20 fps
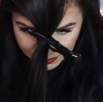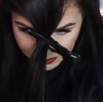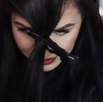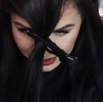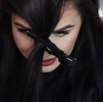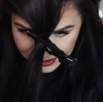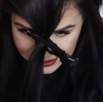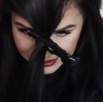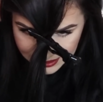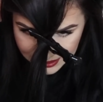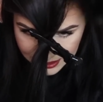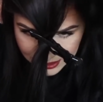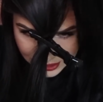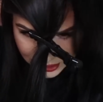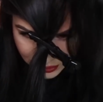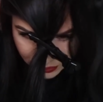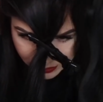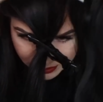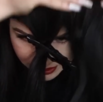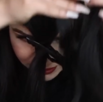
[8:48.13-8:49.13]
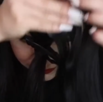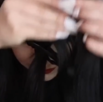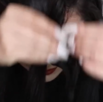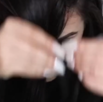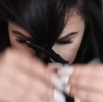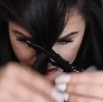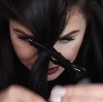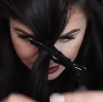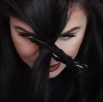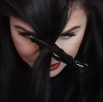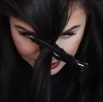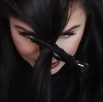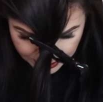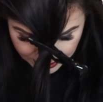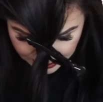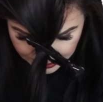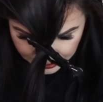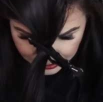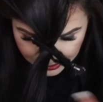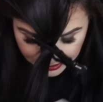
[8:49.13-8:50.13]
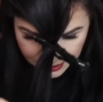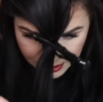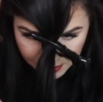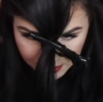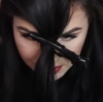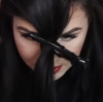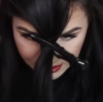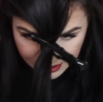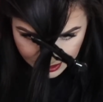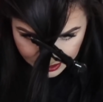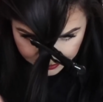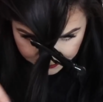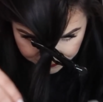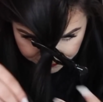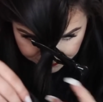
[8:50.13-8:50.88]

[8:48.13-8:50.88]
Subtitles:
18-inch weft, and I'm going to kind of